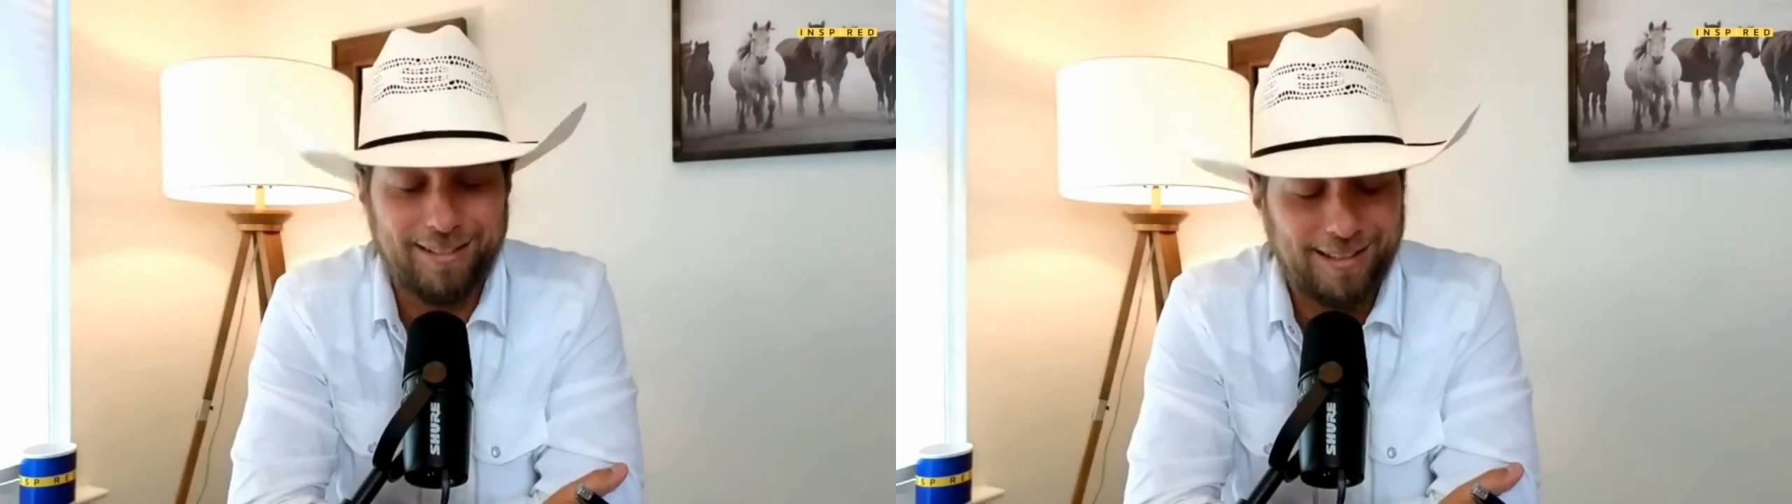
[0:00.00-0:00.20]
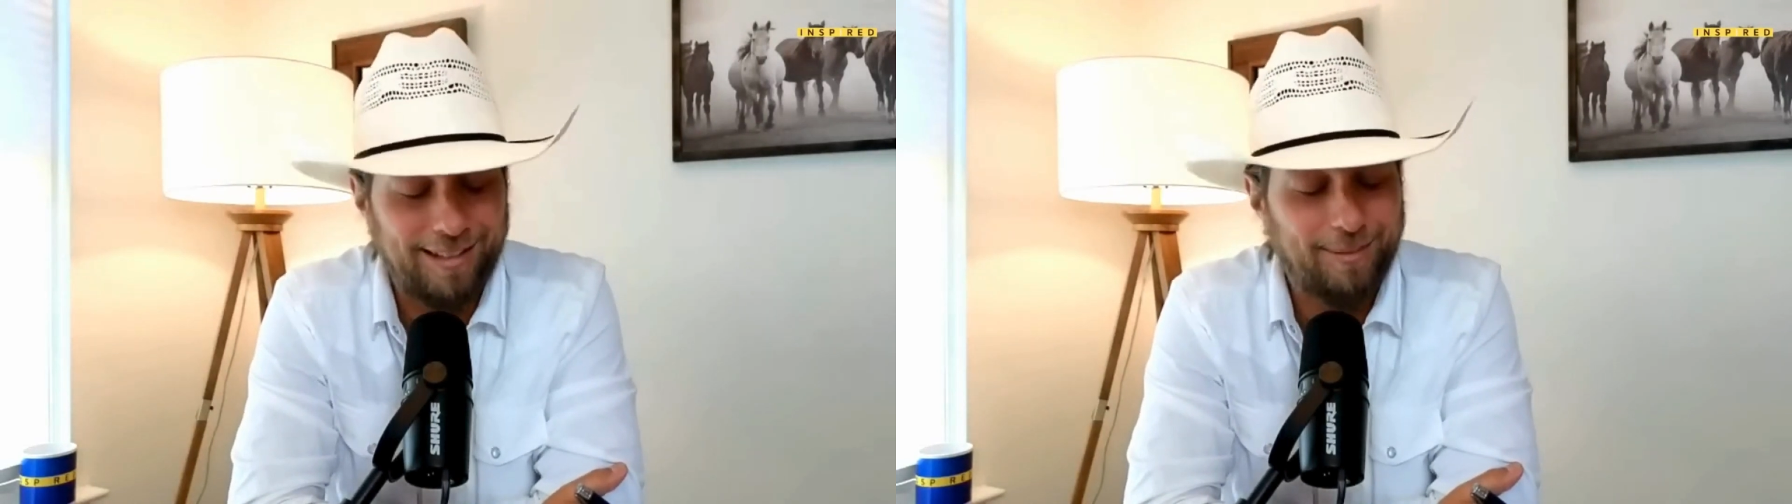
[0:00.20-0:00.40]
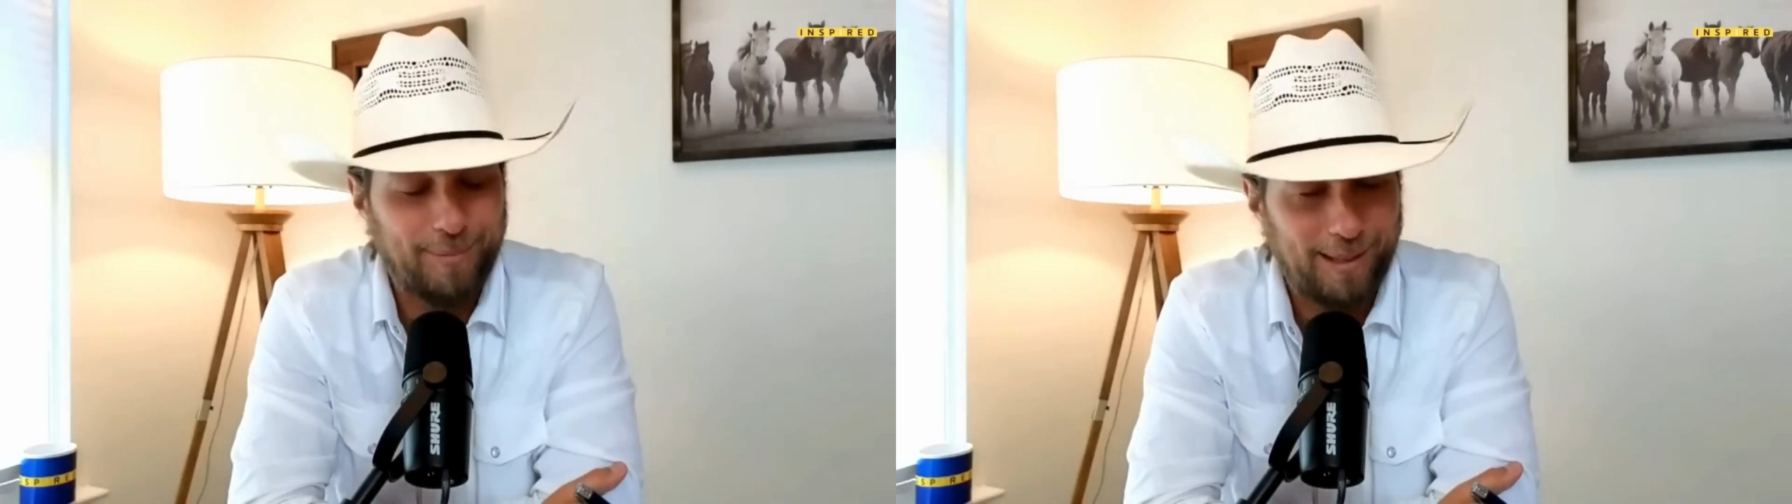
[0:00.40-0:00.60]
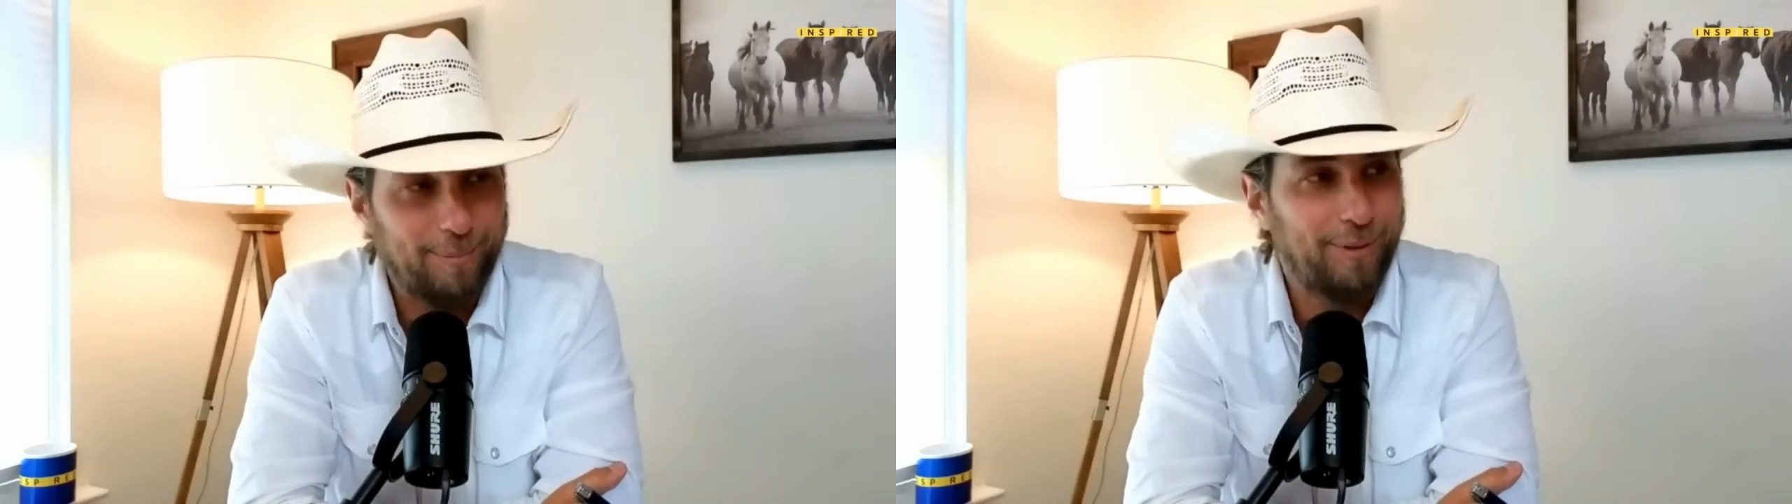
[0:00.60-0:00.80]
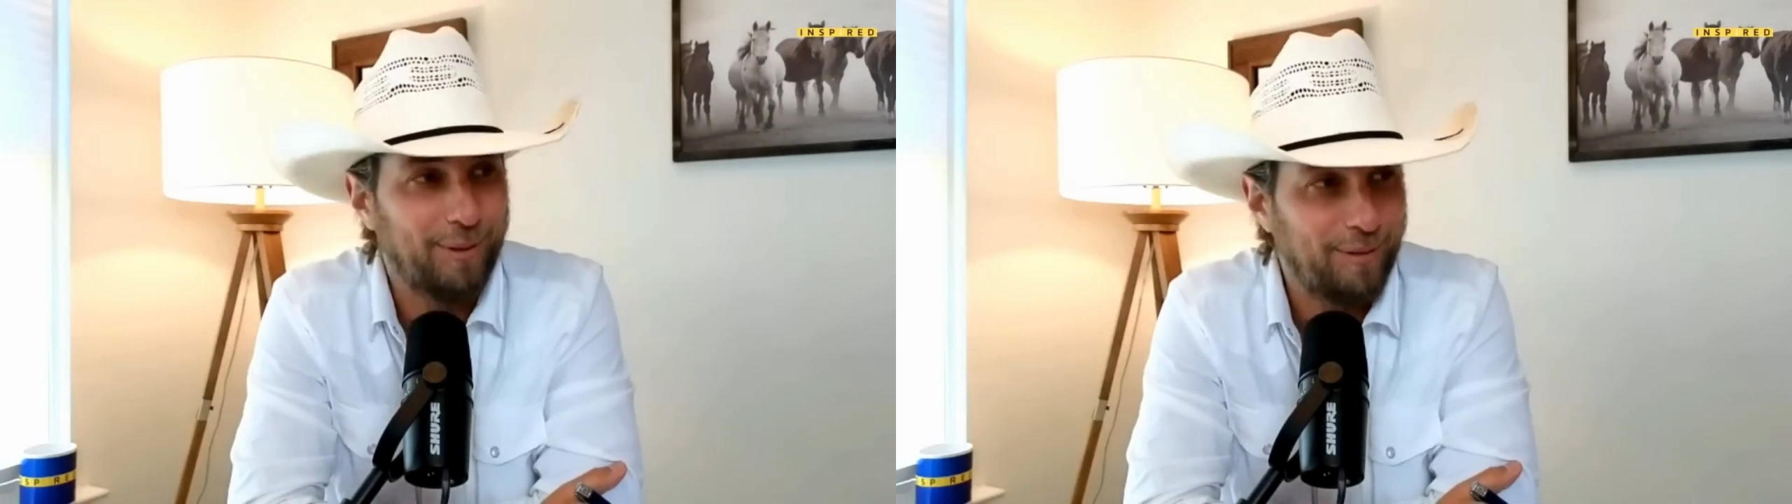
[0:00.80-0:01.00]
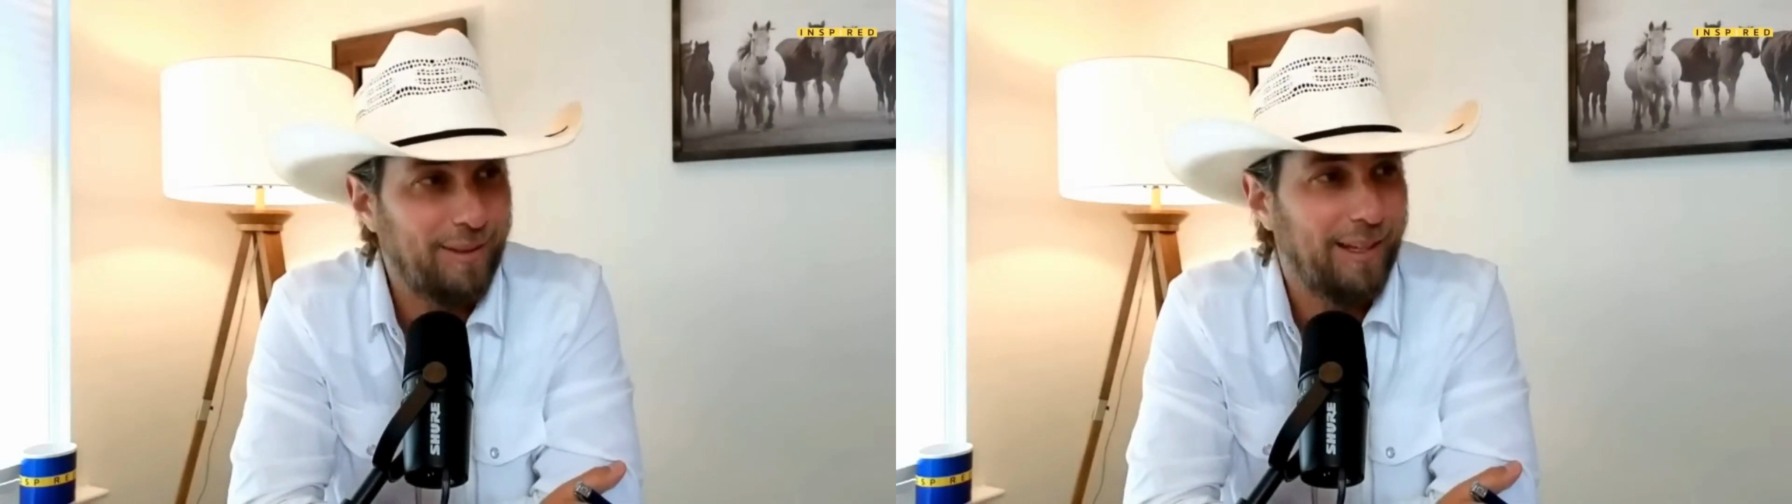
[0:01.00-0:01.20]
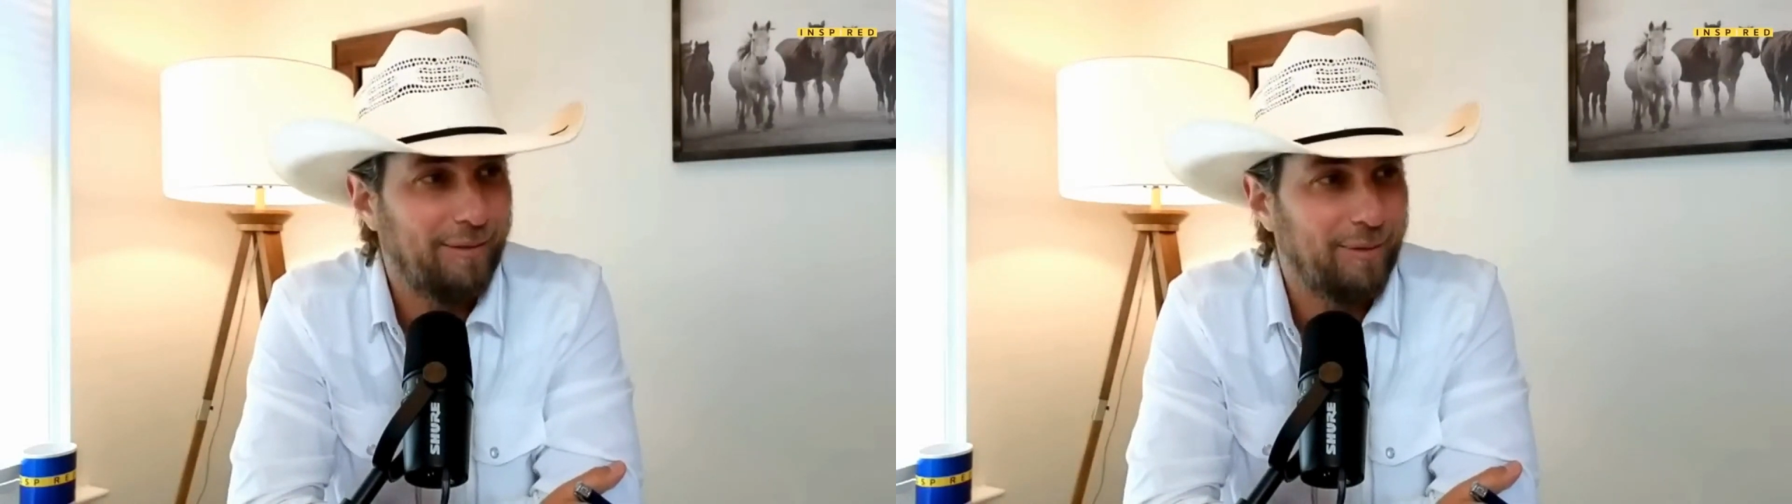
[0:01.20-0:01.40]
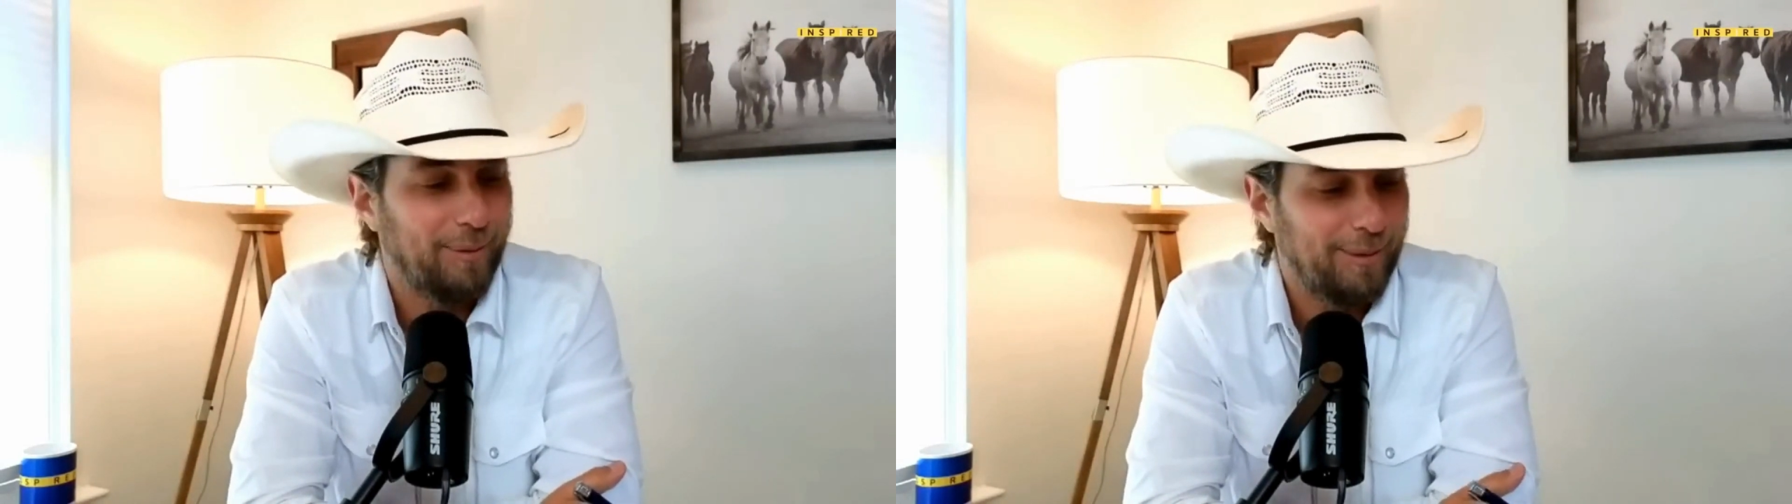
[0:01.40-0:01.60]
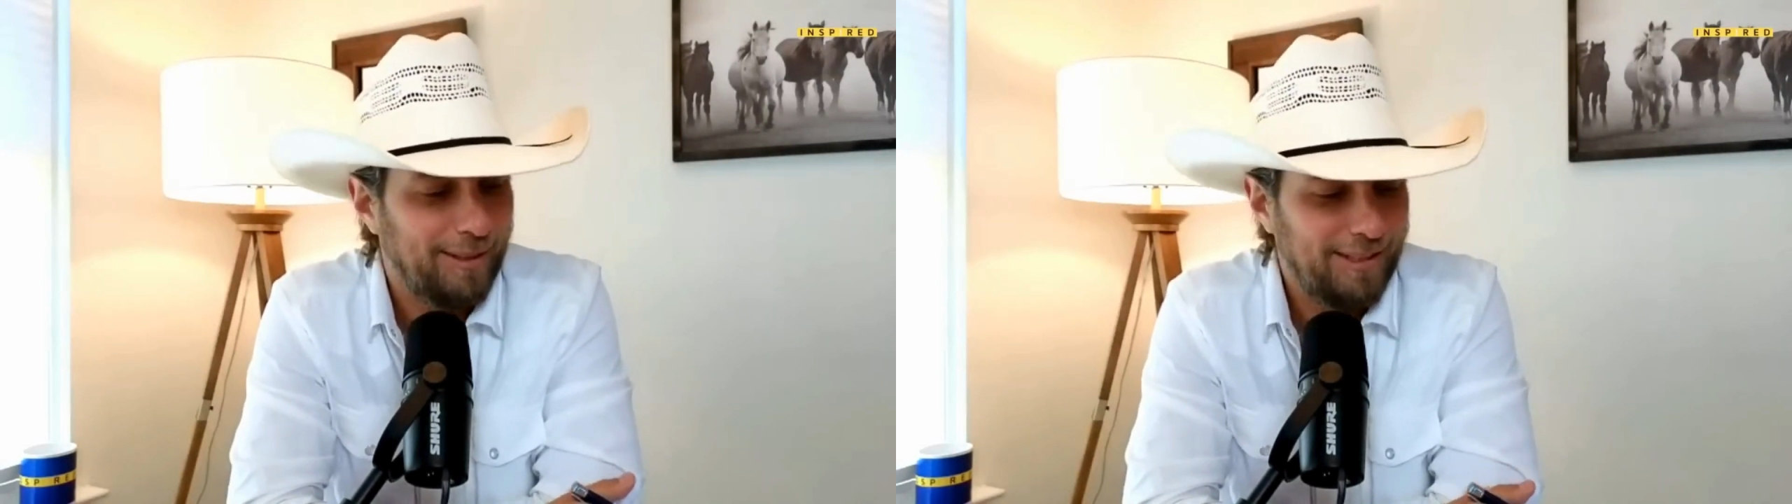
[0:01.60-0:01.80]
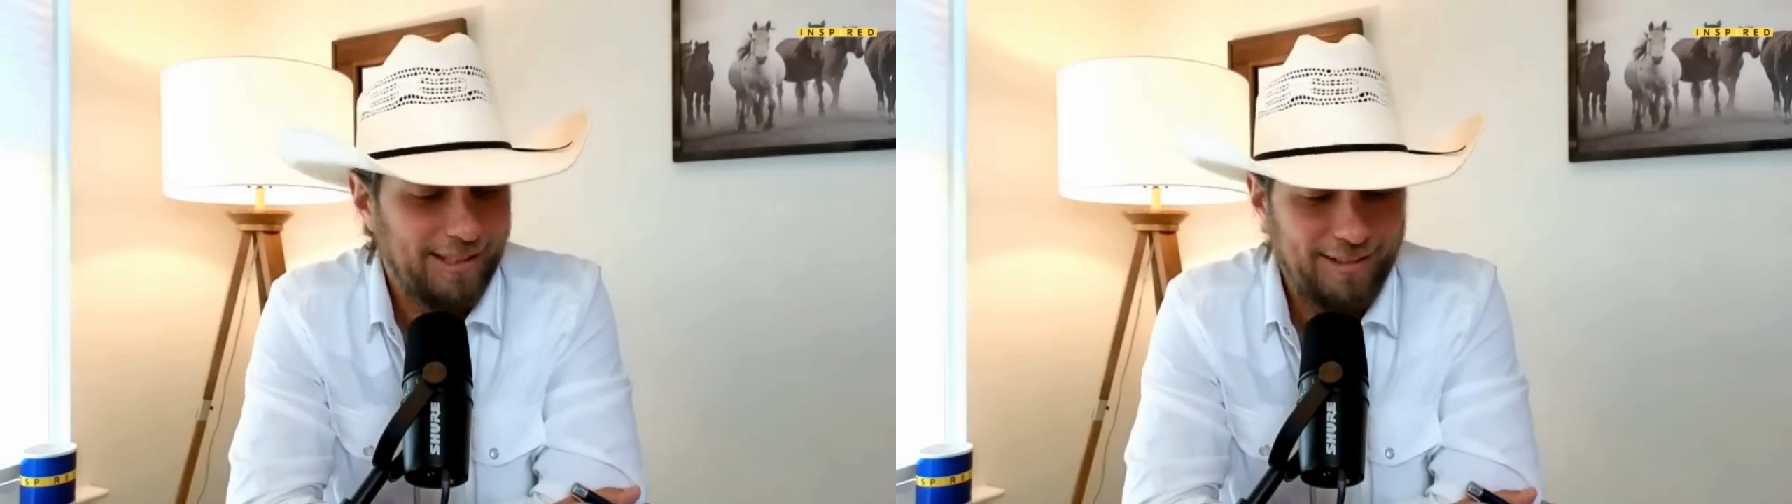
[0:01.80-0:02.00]
And I'm so thankful
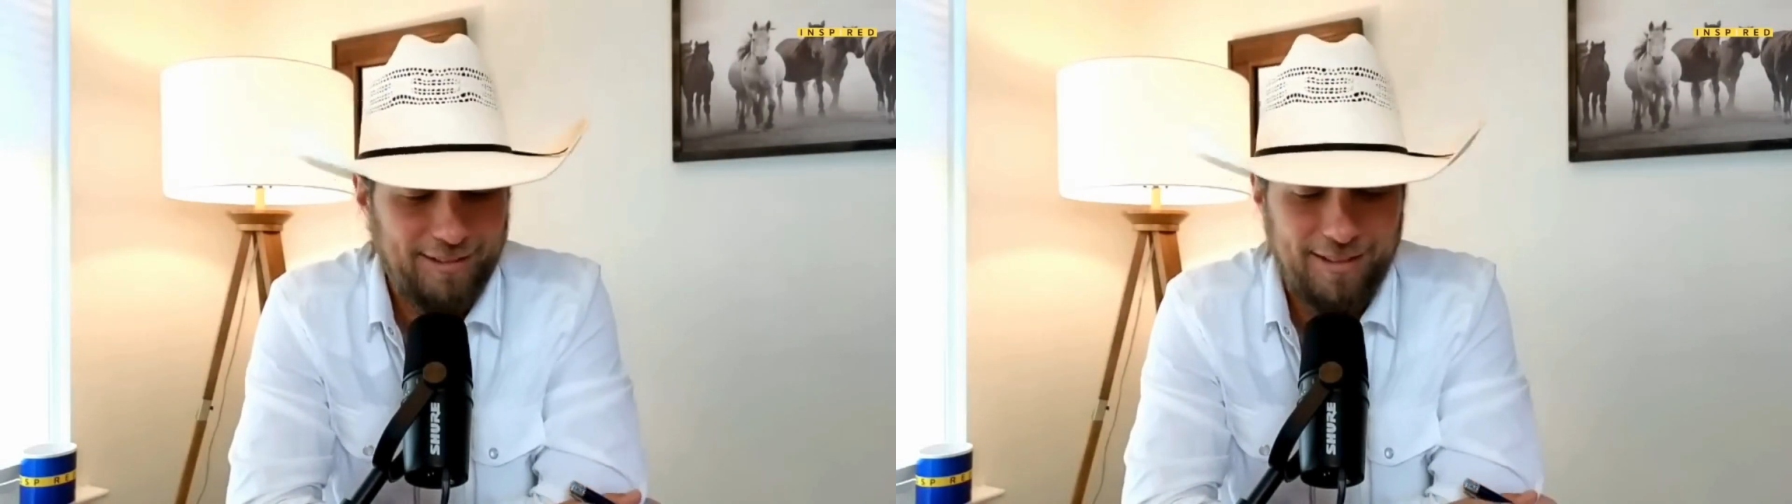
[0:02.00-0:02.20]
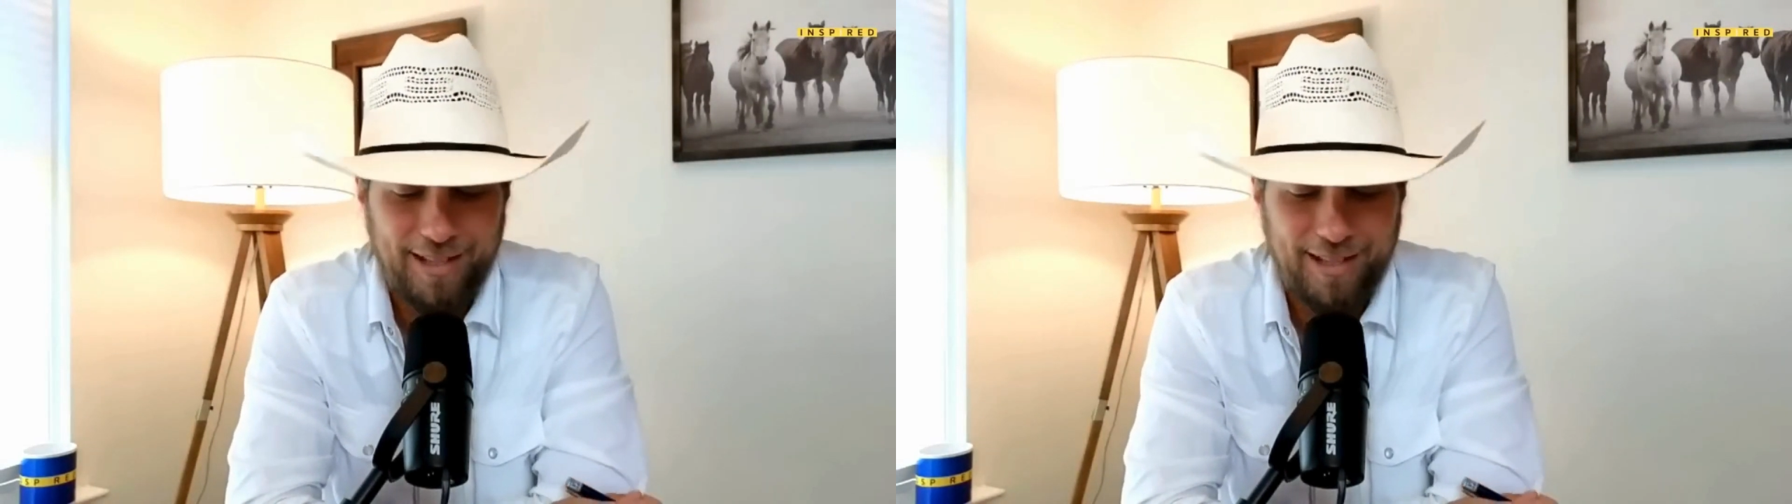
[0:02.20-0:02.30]
to the